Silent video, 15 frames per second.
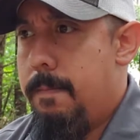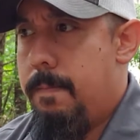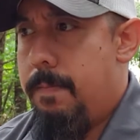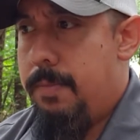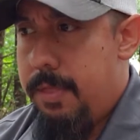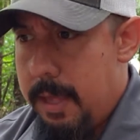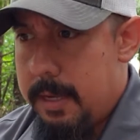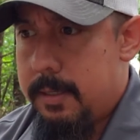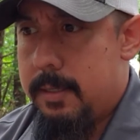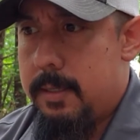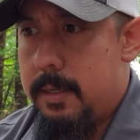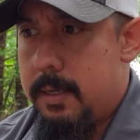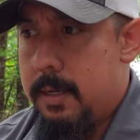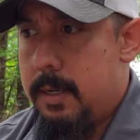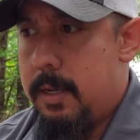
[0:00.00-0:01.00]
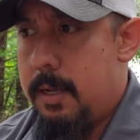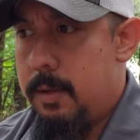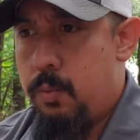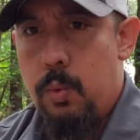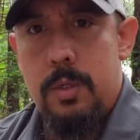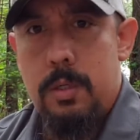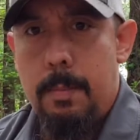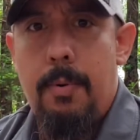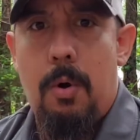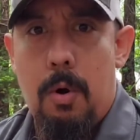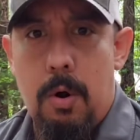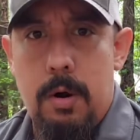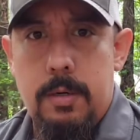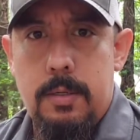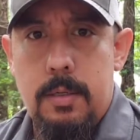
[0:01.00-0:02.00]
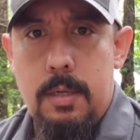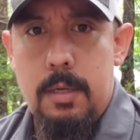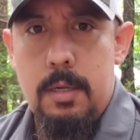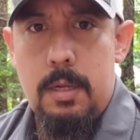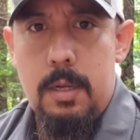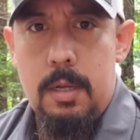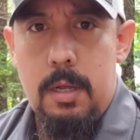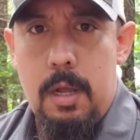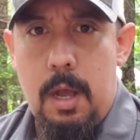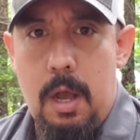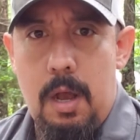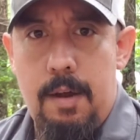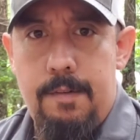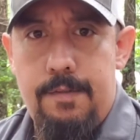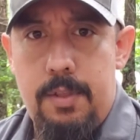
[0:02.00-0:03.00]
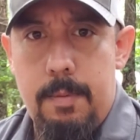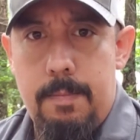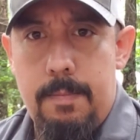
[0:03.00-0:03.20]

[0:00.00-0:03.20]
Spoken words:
this, it was a part of the